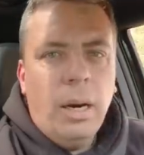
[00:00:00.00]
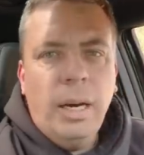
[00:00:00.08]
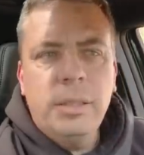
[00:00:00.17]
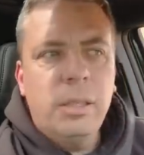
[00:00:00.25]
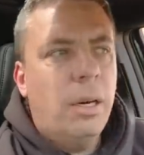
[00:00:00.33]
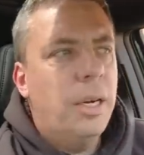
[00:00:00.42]

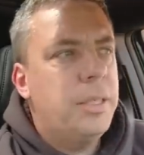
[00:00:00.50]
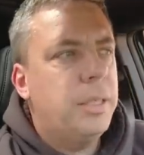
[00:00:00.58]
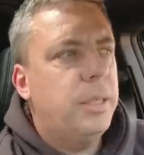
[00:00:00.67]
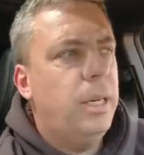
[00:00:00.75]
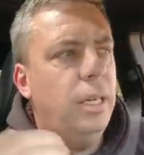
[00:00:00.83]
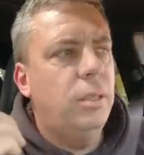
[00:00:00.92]
Right, so I
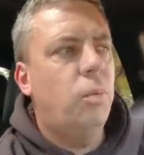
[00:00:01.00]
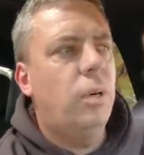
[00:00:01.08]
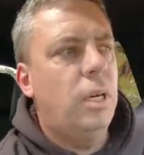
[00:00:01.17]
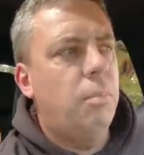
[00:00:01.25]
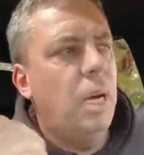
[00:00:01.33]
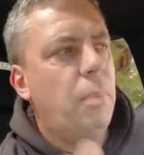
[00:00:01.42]
just hit
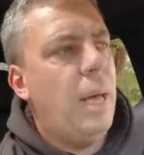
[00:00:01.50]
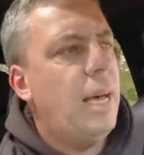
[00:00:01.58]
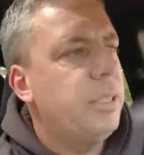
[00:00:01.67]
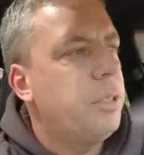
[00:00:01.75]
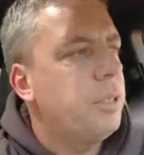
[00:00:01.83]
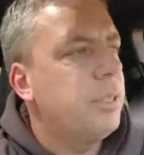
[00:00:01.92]
my
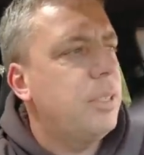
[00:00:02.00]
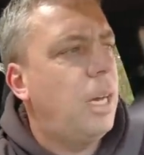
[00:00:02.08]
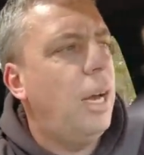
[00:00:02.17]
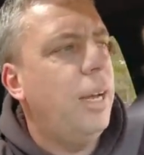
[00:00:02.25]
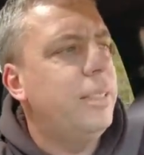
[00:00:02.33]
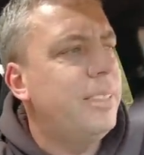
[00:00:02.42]
passenger
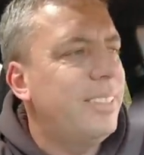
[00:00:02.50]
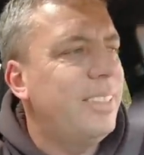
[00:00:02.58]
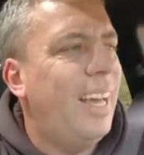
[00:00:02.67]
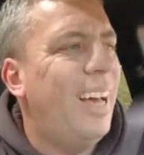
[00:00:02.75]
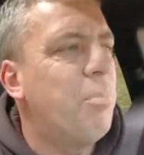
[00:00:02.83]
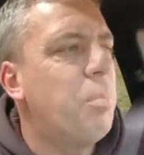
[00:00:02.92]
side
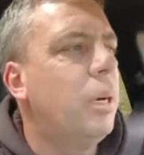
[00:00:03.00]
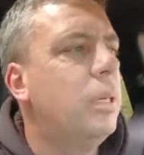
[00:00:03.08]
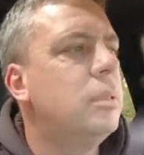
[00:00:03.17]
step